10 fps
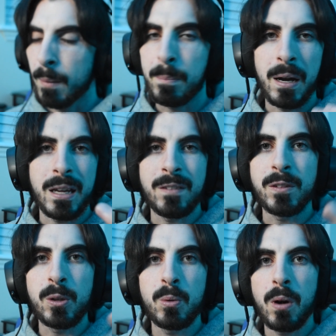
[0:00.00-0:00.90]
But if
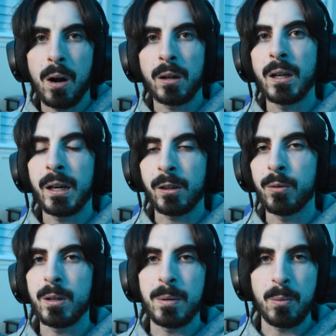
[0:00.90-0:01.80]
you are not
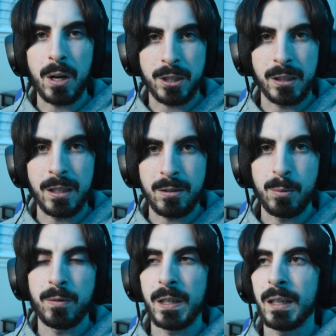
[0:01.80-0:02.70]
going to be watching this
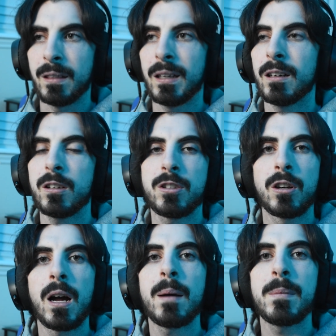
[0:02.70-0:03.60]
movie in theaters,
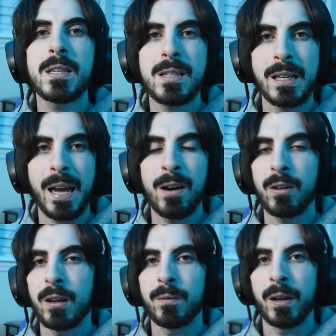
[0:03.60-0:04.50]
you're not missing
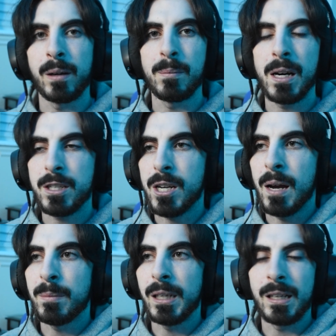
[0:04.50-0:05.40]
out on very much.
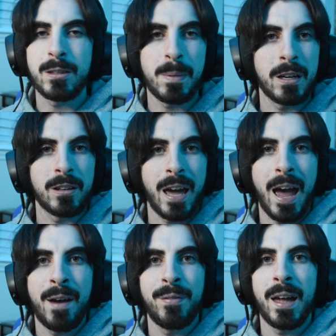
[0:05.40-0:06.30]
I mean, it's better to
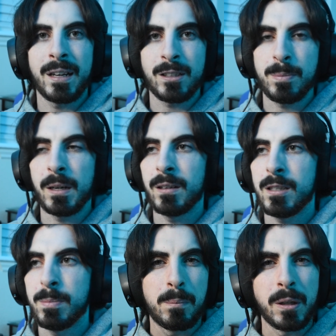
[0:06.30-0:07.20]
have that
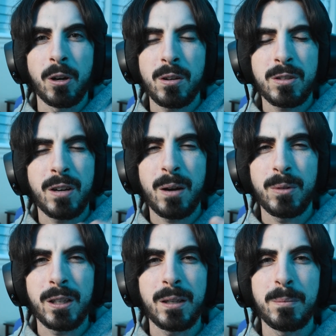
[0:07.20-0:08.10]
experience, but you're also not
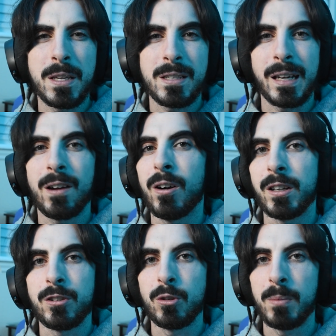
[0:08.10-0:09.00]
really missing out
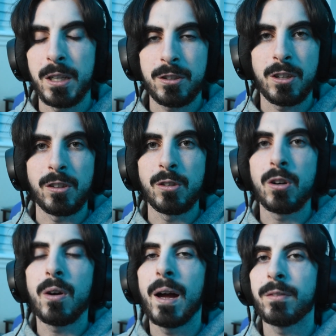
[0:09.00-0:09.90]
on too much, so you
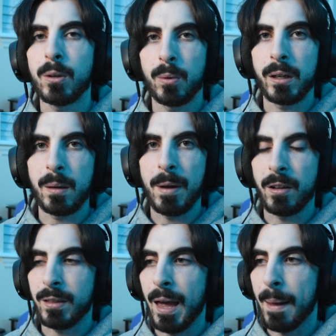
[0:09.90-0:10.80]
don't have to worry
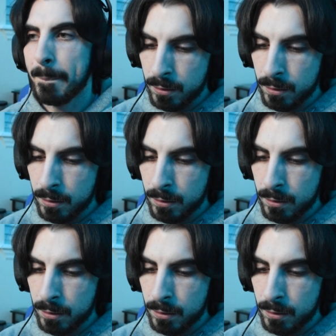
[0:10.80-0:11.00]
about that.